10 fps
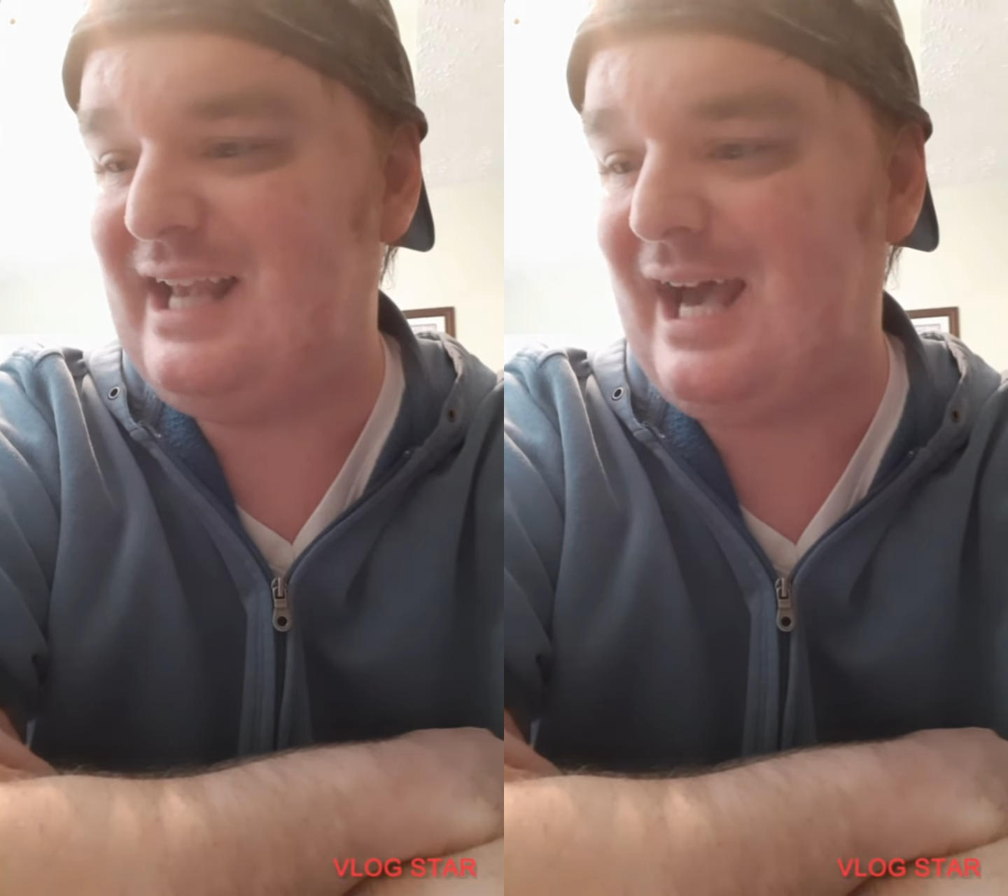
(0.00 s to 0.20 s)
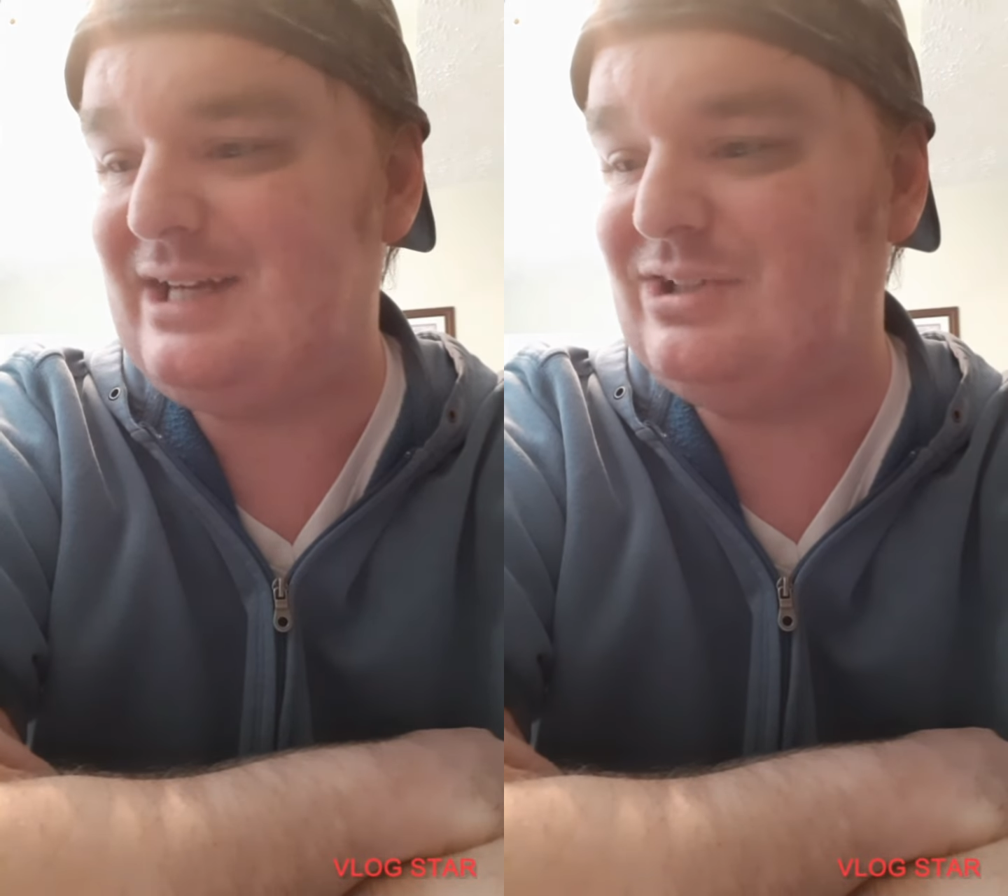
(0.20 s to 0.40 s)

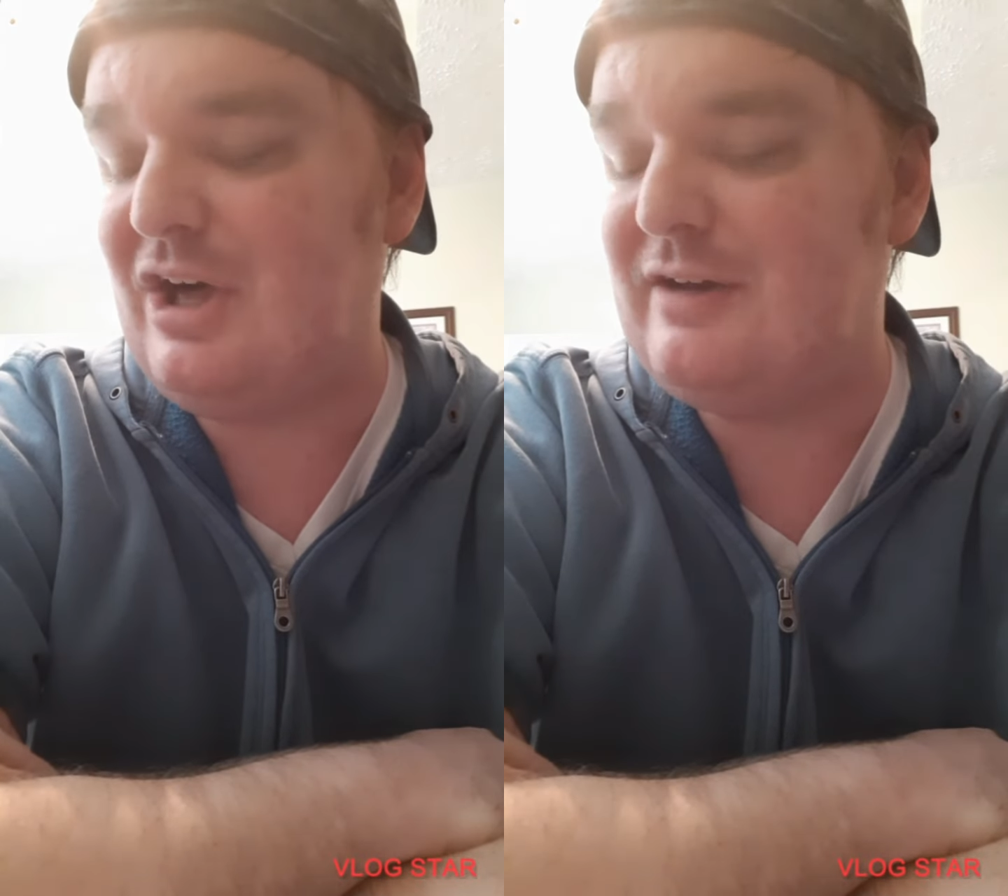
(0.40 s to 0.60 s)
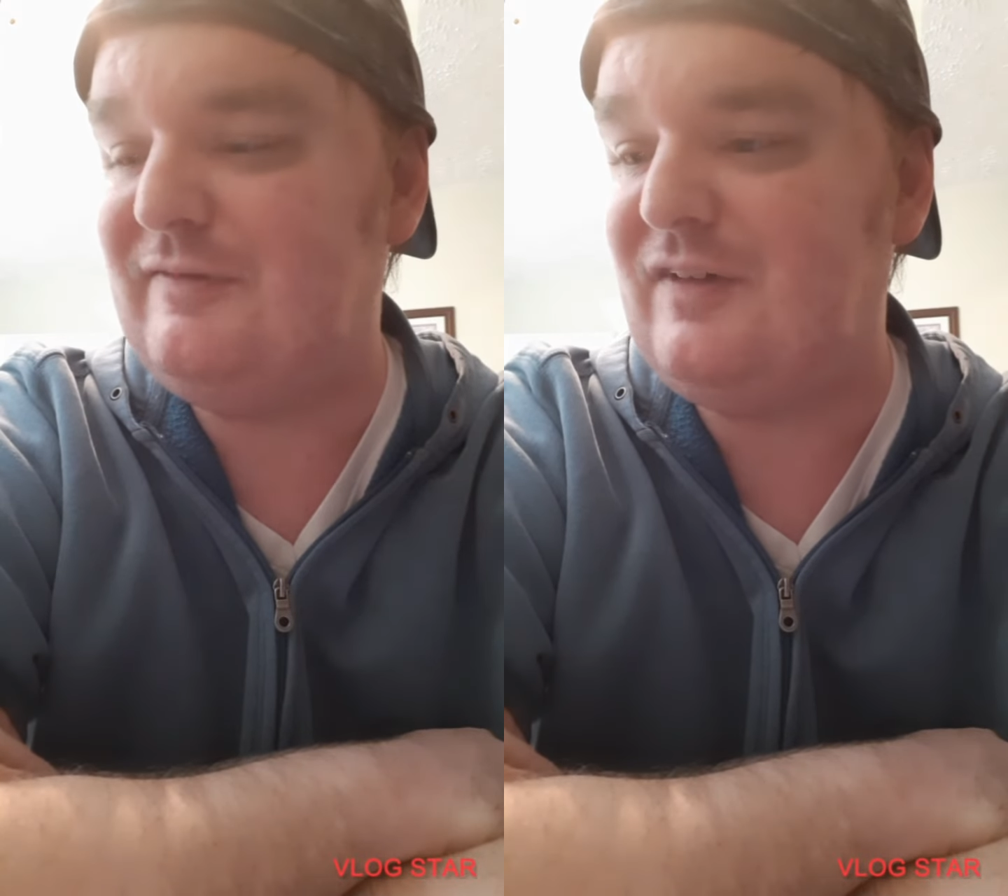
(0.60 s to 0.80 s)
had a
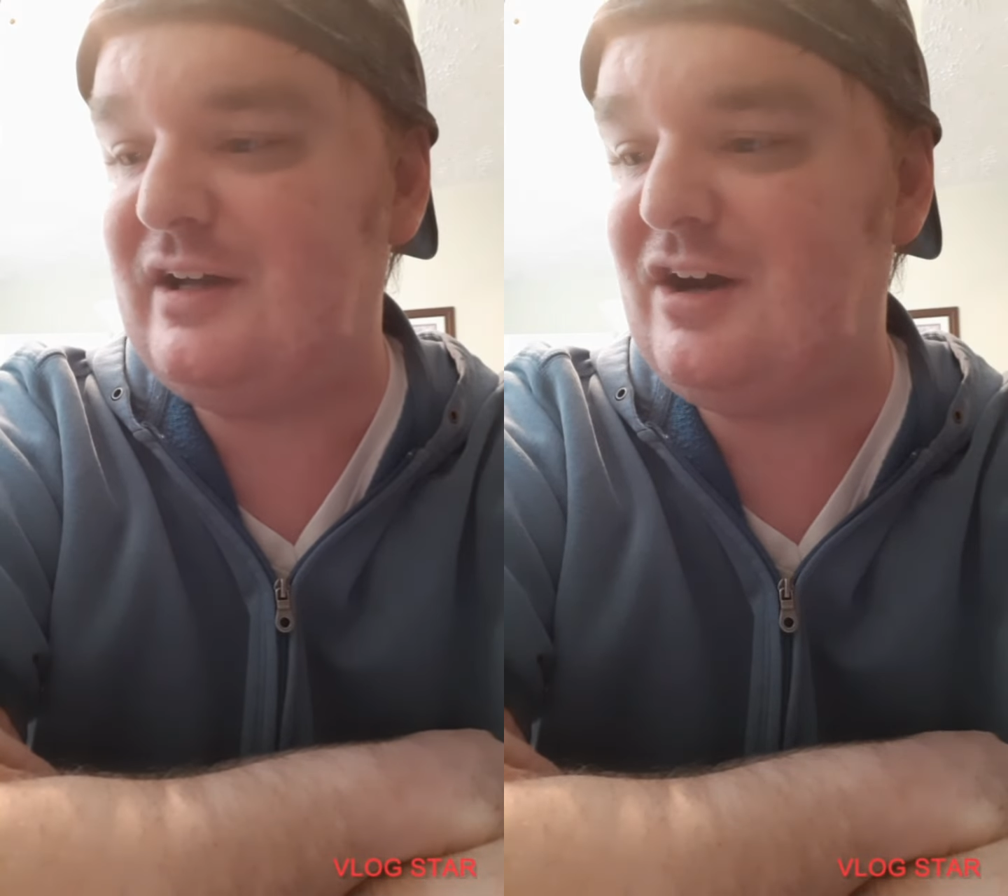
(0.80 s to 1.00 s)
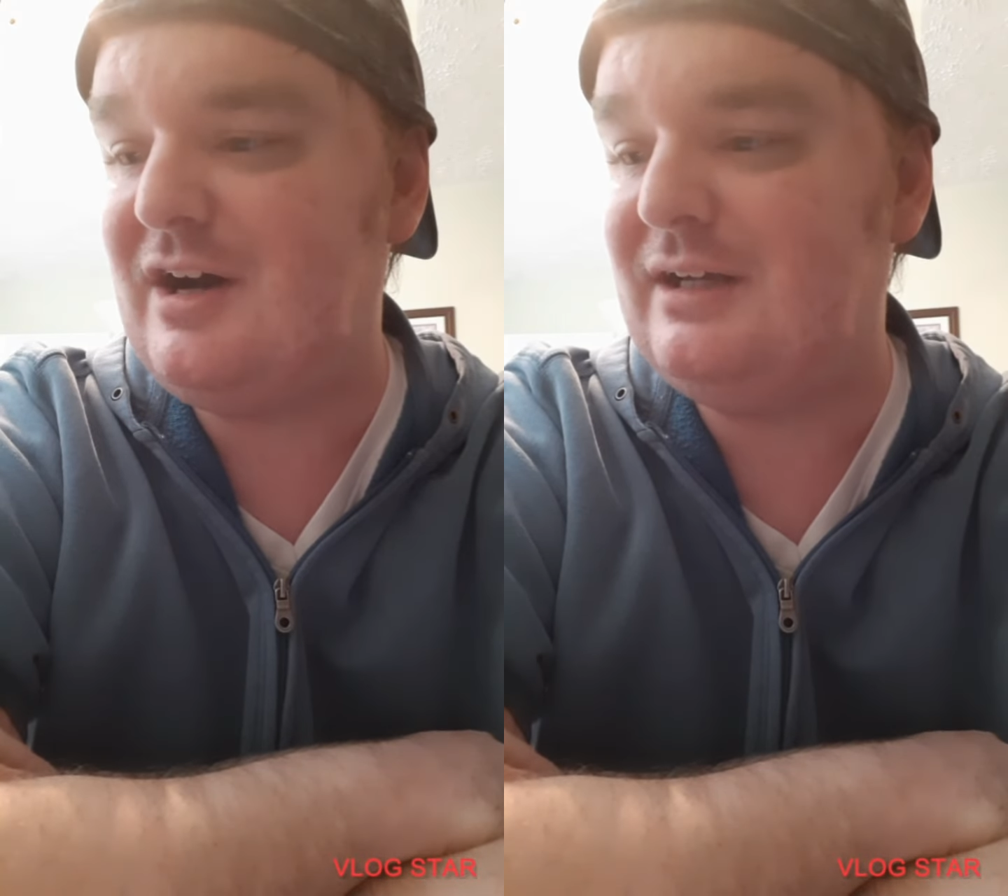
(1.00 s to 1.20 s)
lot of
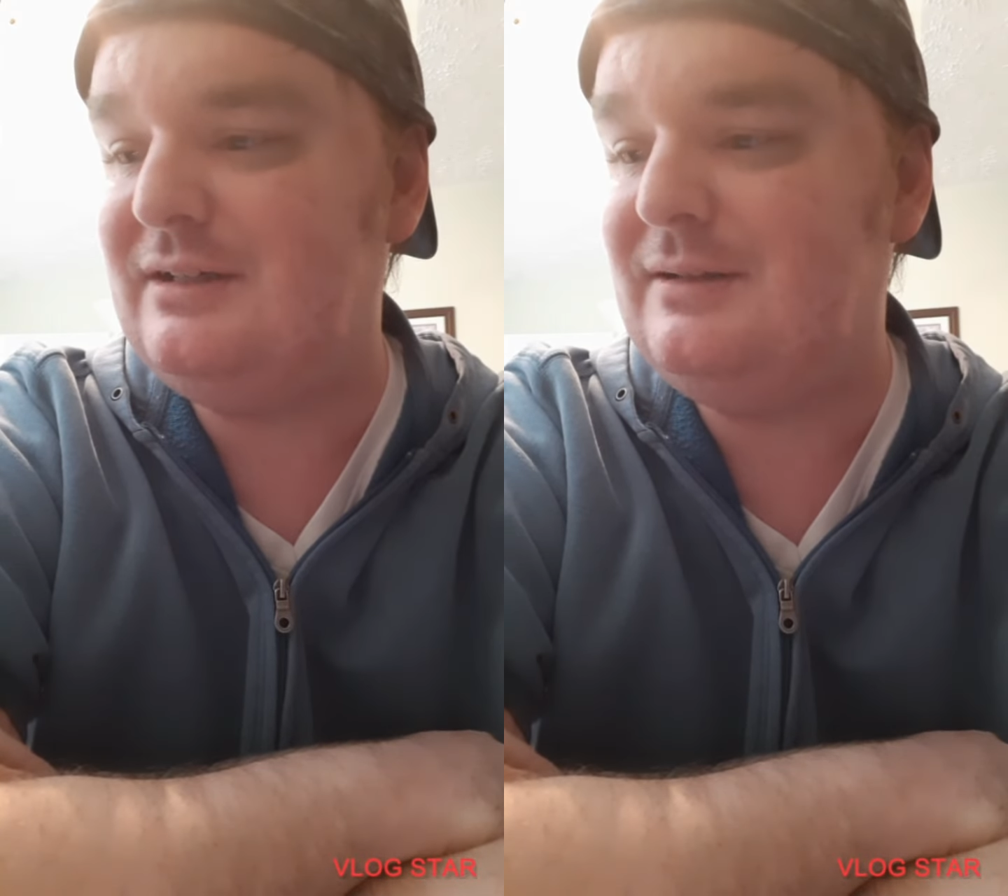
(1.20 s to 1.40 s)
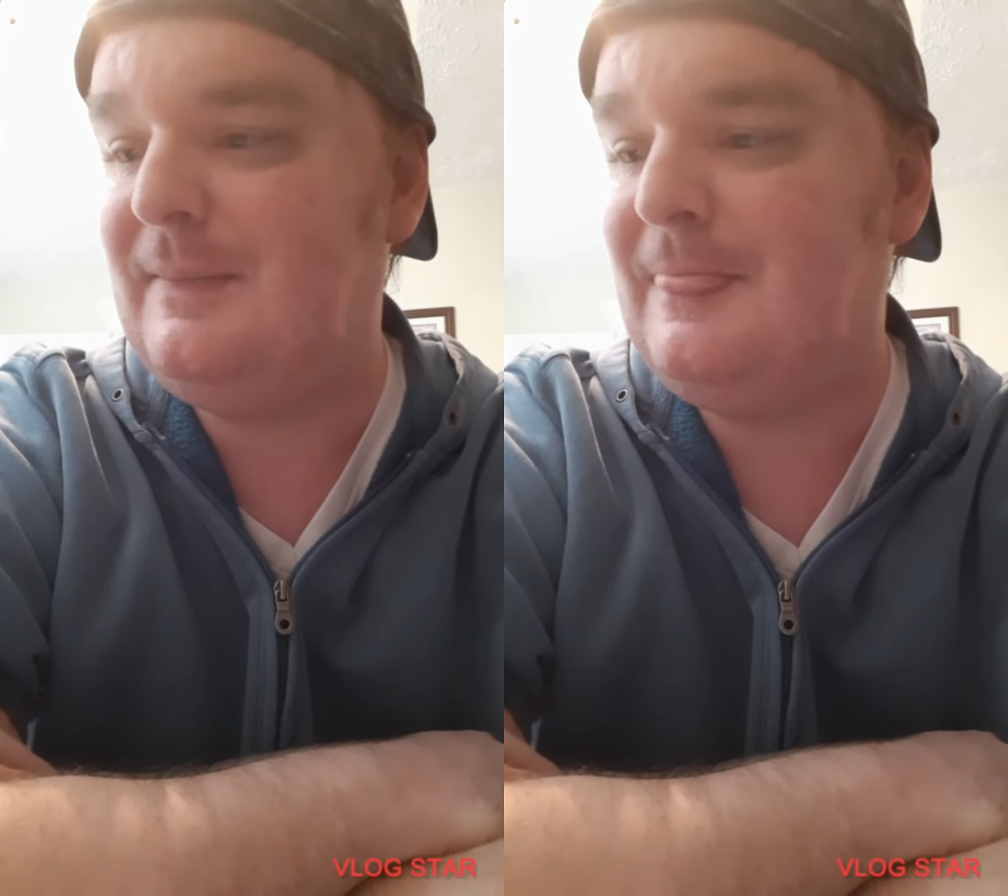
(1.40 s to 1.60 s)
fun
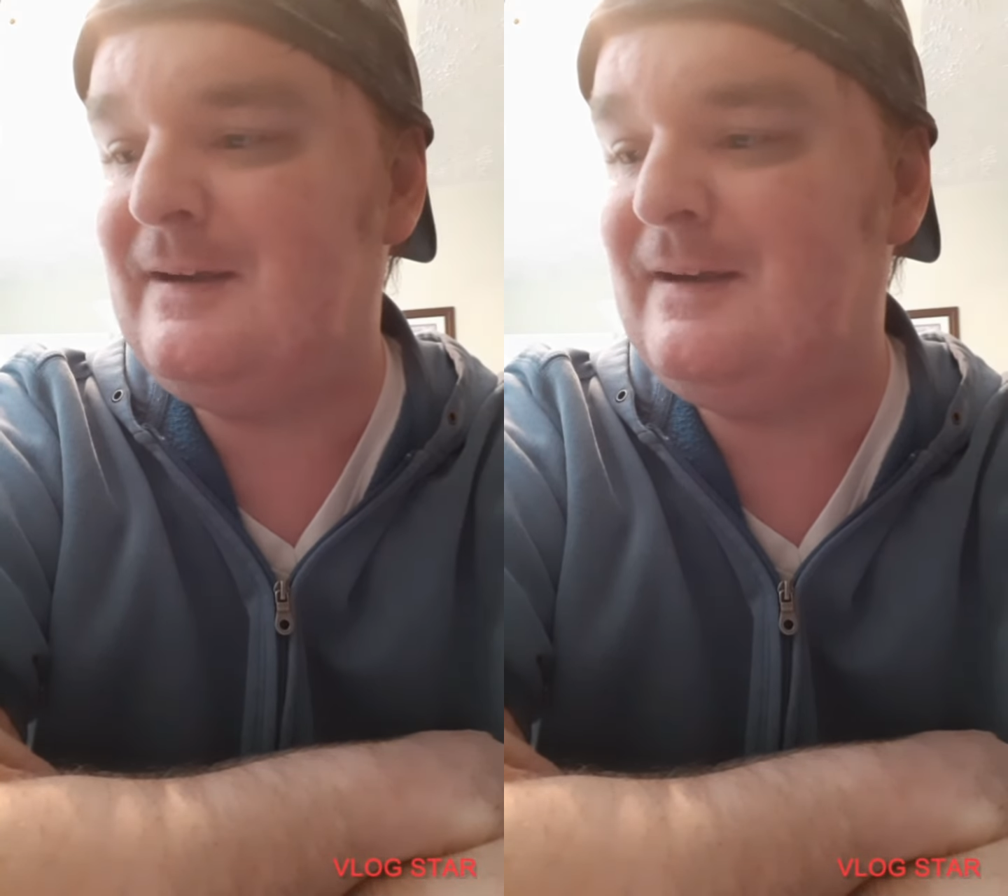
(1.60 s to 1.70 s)
on